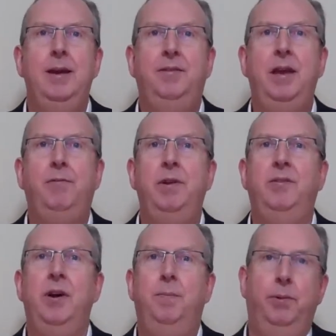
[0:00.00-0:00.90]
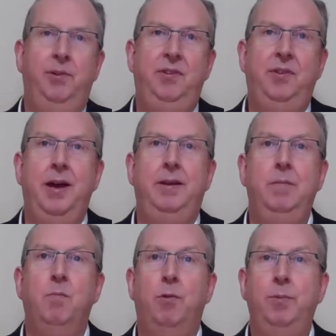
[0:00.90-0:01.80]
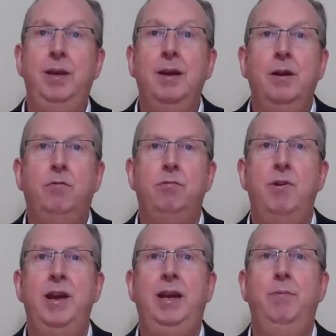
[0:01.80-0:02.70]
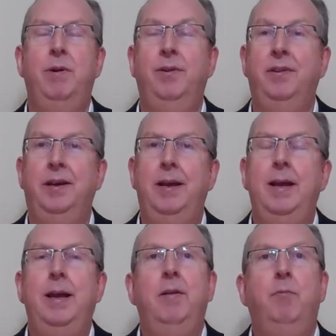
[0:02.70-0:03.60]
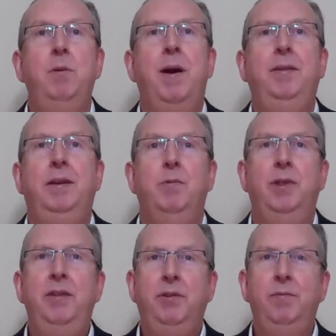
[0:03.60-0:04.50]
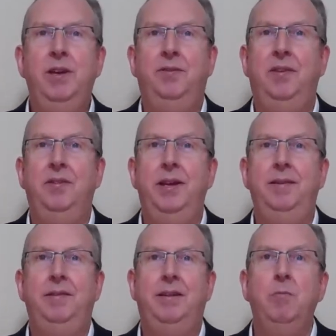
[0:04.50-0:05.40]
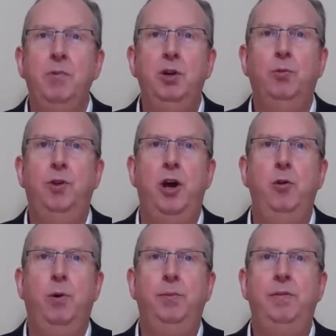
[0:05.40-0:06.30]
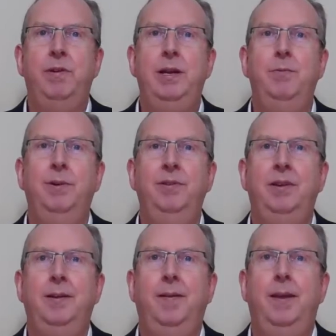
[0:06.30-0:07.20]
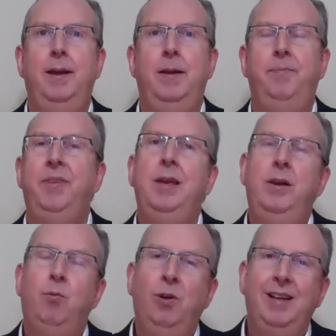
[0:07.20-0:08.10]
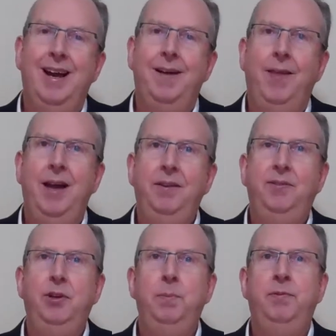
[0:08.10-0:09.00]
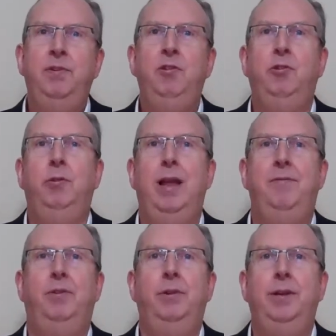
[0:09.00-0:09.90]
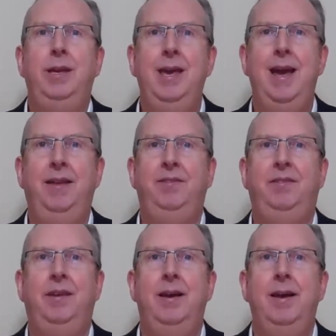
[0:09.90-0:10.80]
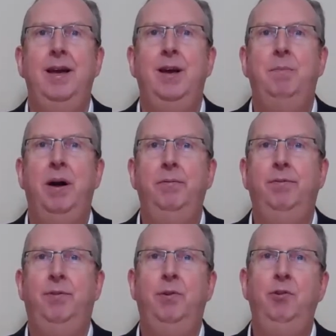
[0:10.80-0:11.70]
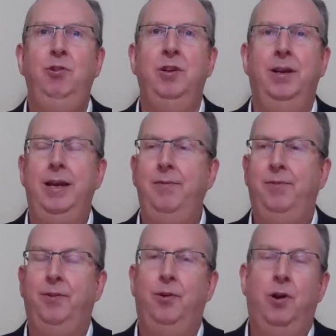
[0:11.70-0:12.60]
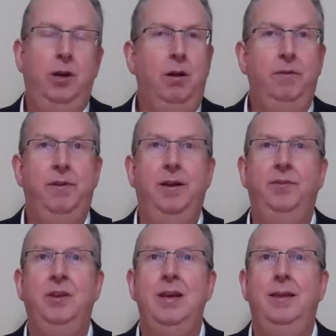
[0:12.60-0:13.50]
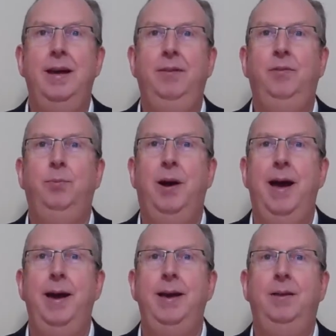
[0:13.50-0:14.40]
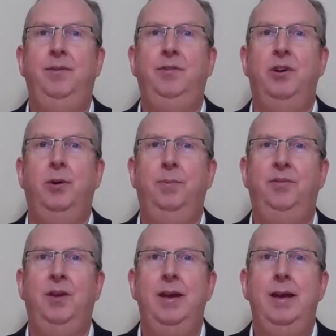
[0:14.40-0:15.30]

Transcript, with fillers: Take, for example, deciding what we really want. We might think, well, that's obvious, isn't it? Don't we all know what we really want? Well, at a superficial level, yes. But unfortunately for a lot of us, that's where it stops.